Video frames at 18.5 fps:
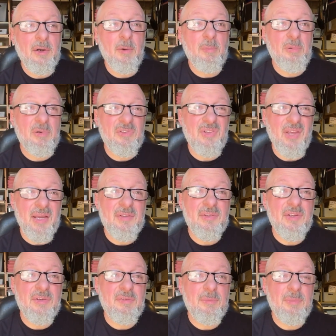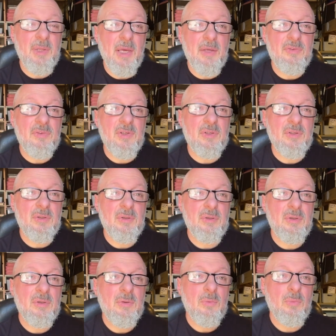are protected from the acid
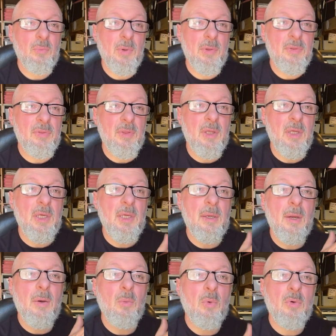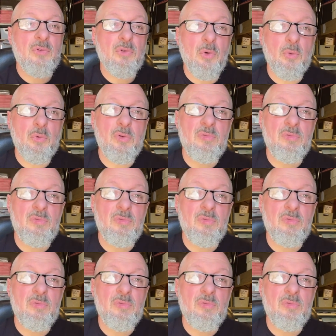with what's called the